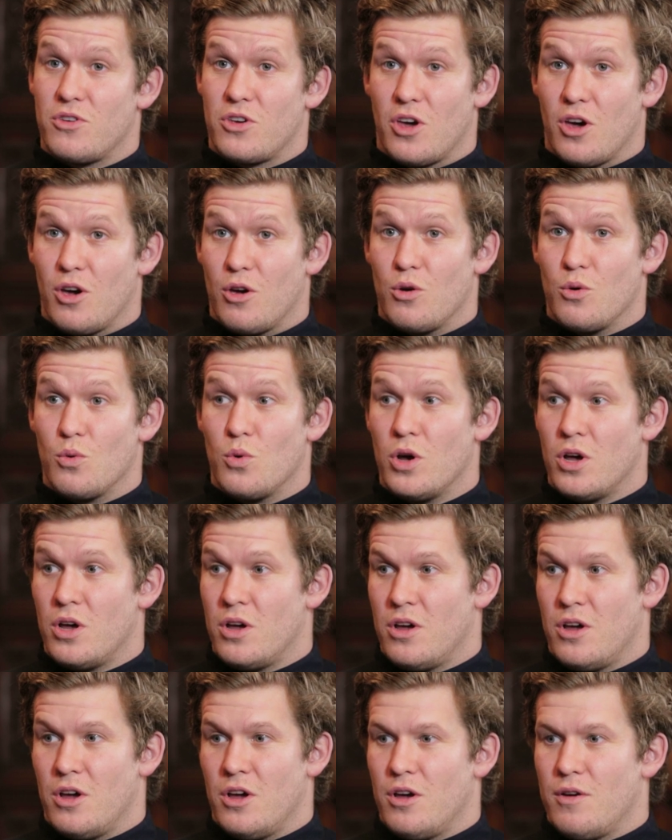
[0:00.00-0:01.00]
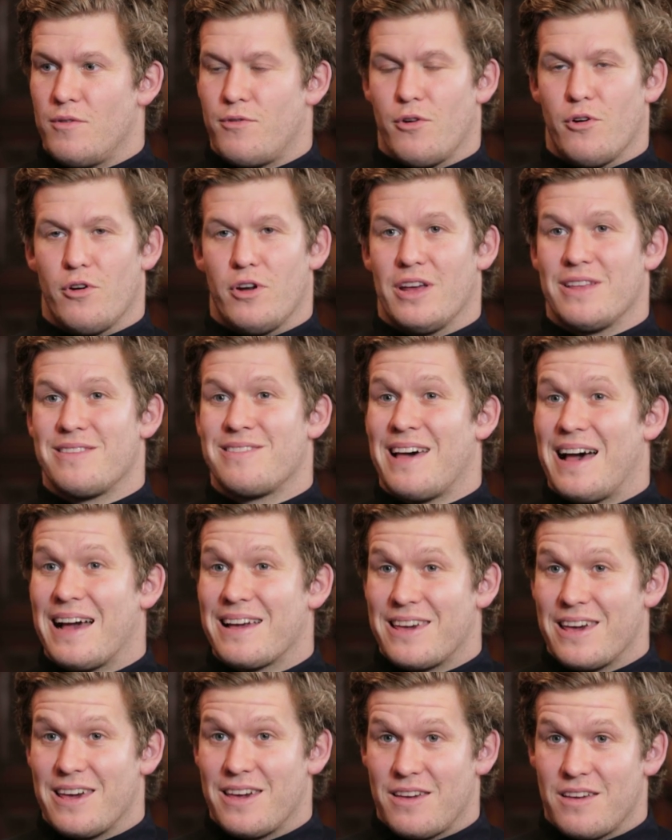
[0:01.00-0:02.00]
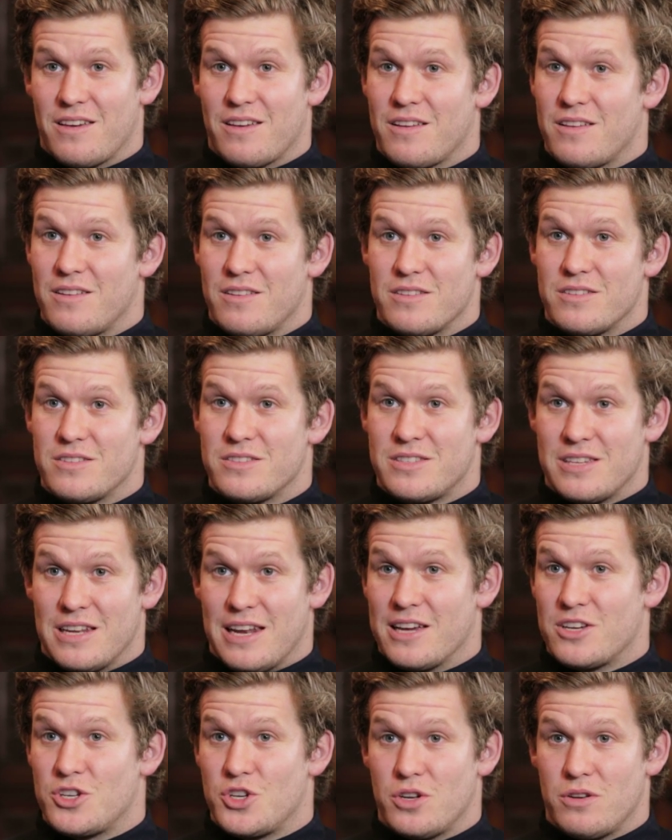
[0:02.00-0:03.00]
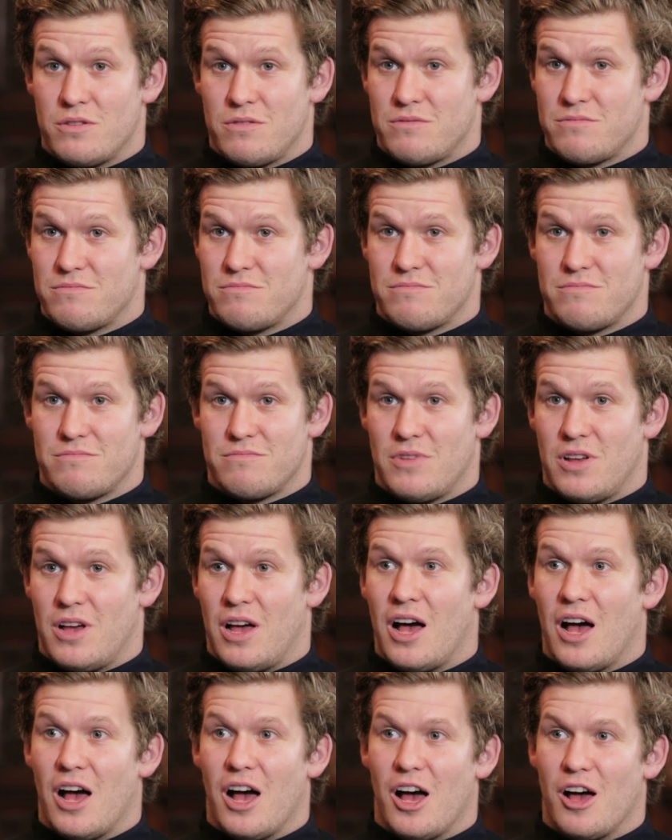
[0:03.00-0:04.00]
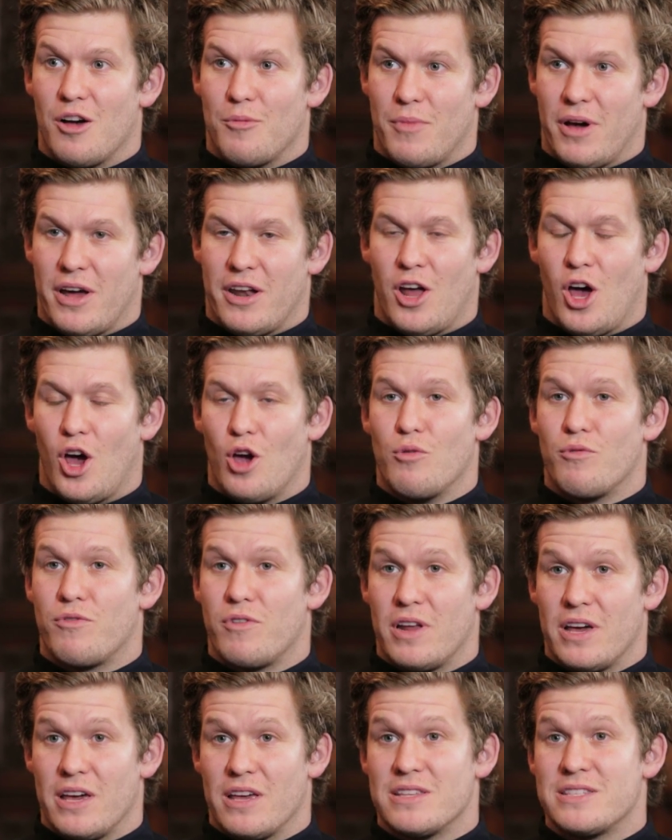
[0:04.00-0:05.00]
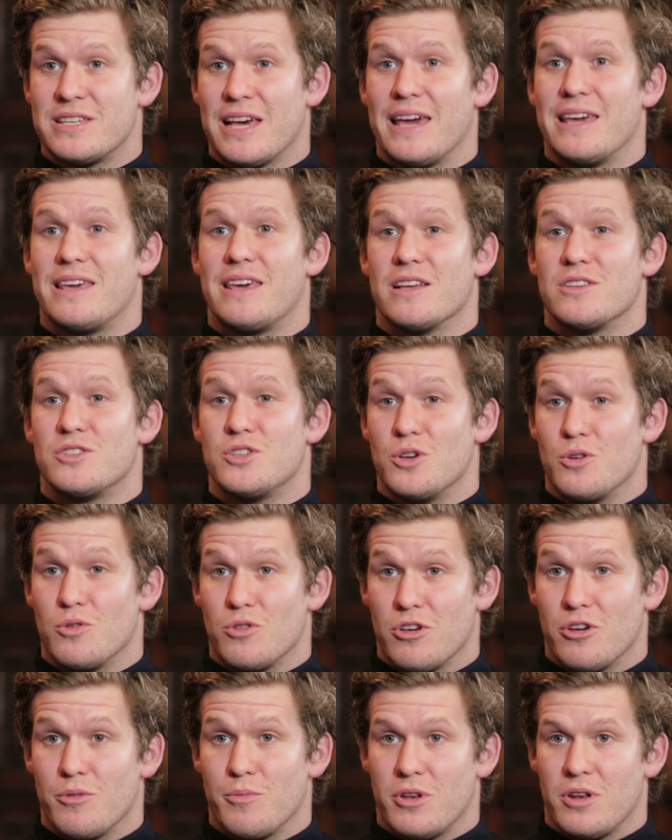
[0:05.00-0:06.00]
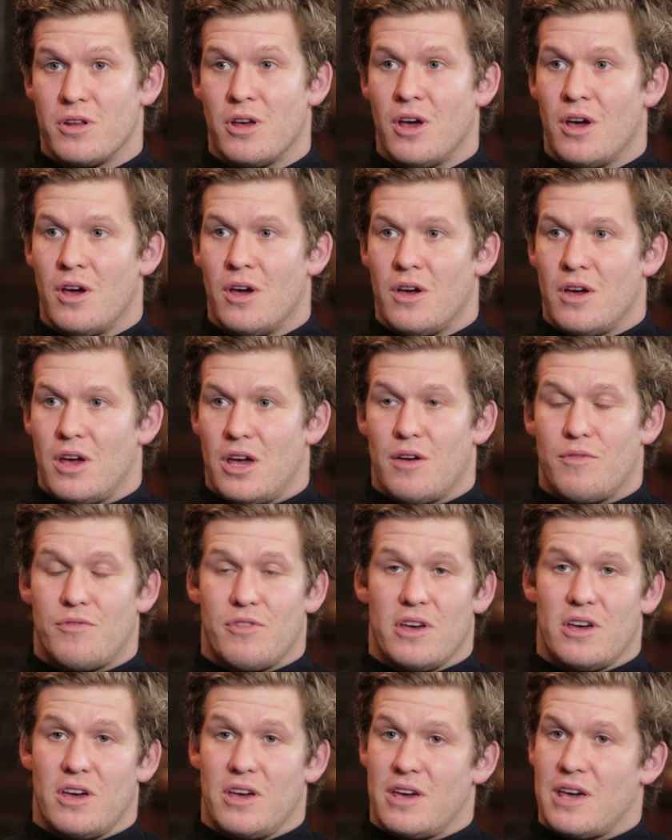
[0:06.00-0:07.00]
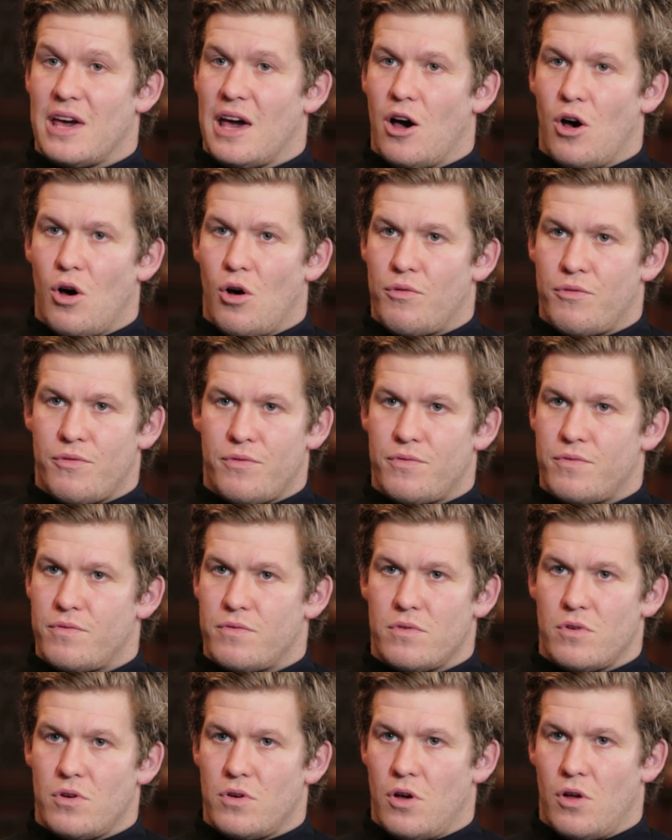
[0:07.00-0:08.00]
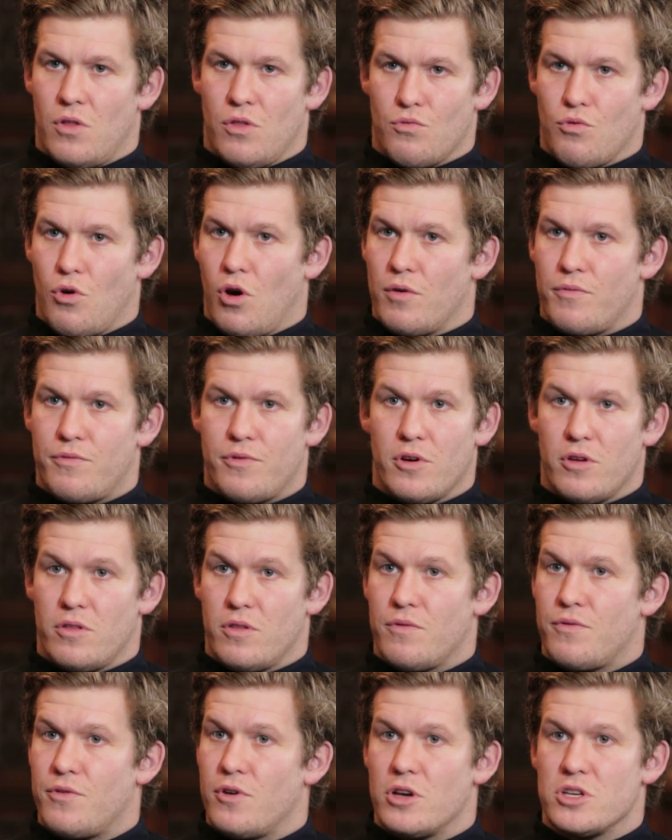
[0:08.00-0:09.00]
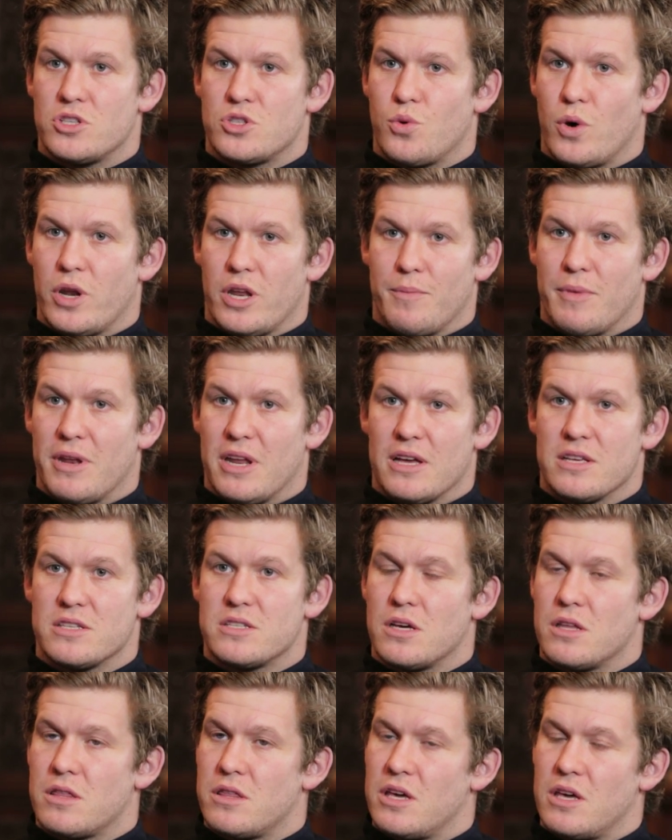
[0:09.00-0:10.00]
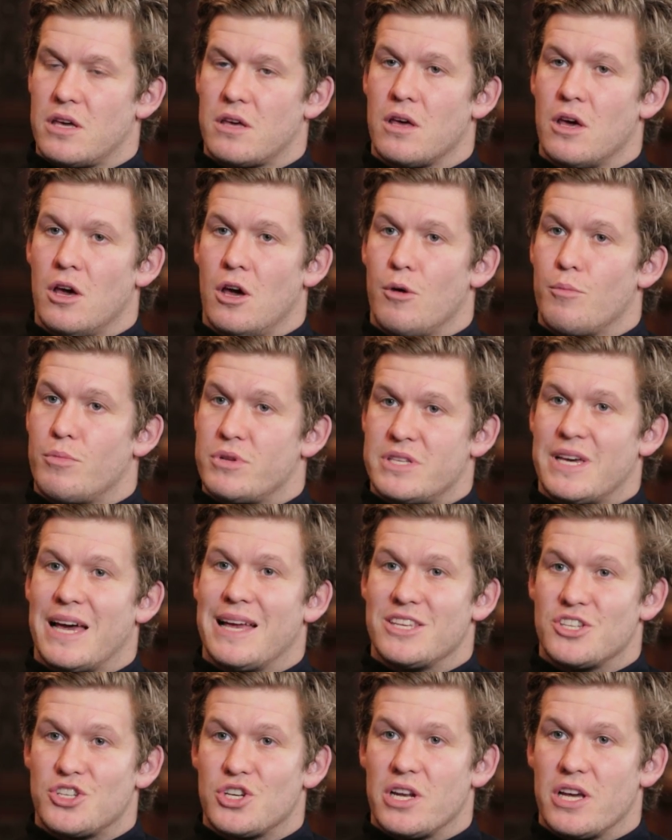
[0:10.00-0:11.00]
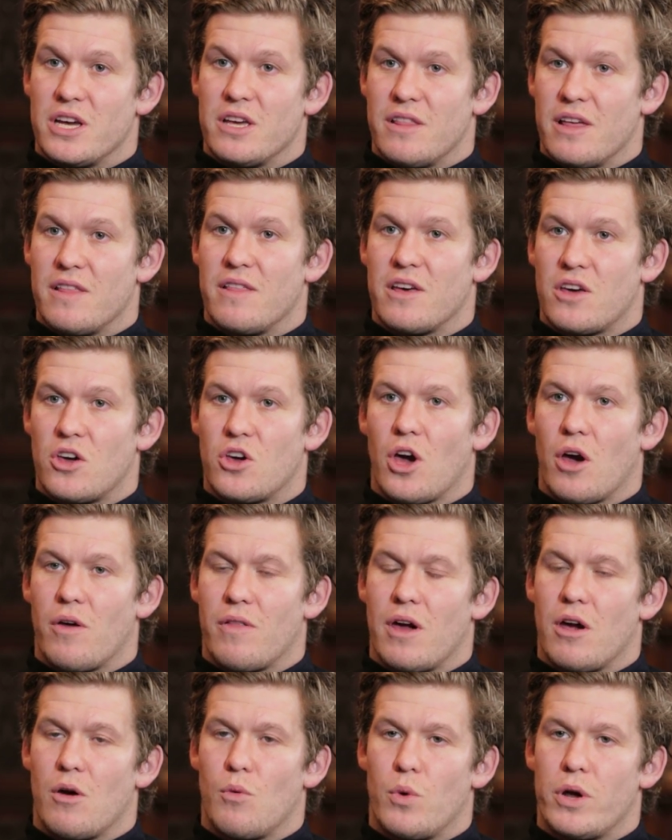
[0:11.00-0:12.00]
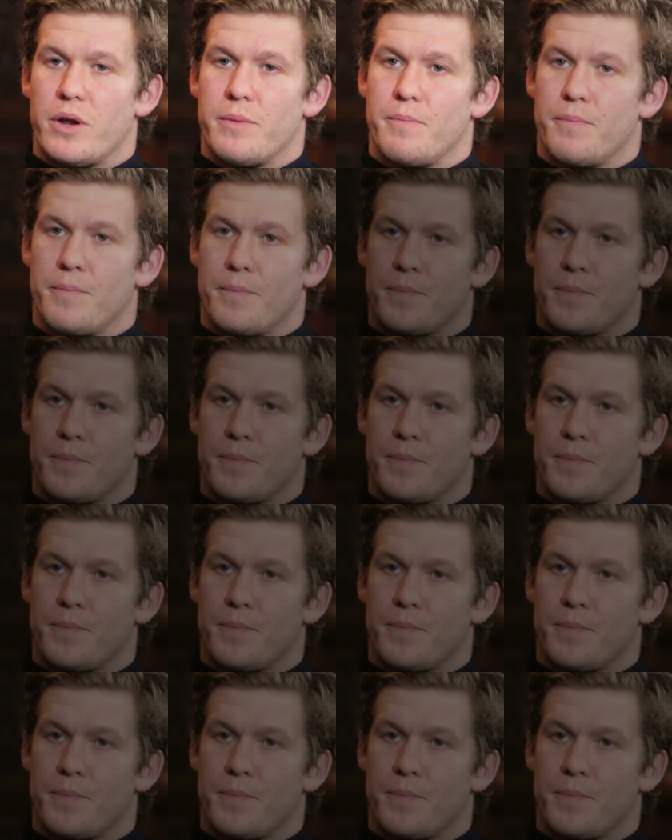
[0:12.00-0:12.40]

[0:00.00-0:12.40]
to go for an attacking selection and hopefully take it to them. And if they can get off on the right foot in the first 20 minutes, I think potentially that they could go there and win.